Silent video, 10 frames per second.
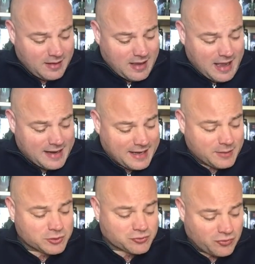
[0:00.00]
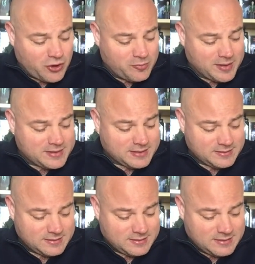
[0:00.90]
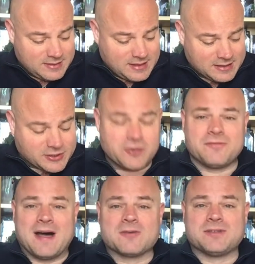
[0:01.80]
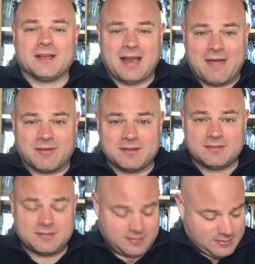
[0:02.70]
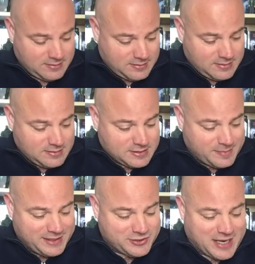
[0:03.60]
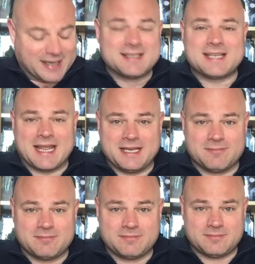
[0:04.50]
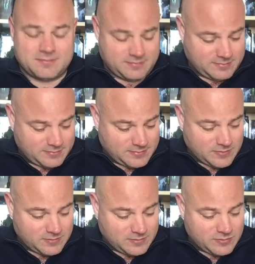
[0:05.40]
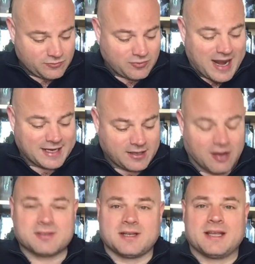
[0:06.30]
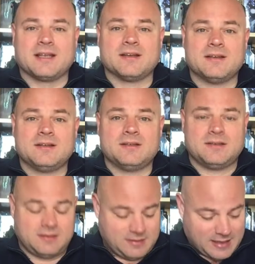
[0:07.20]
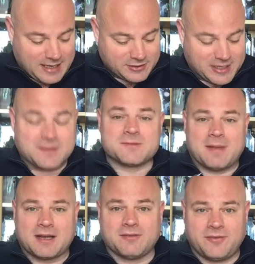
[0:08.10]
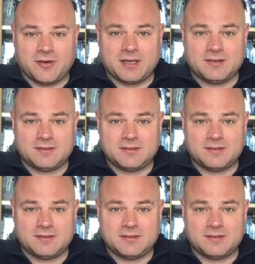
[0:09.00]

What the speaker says: And then it was rumoured in 2011 to be Channing Tatum, Ryan Gosling and James McAvoy.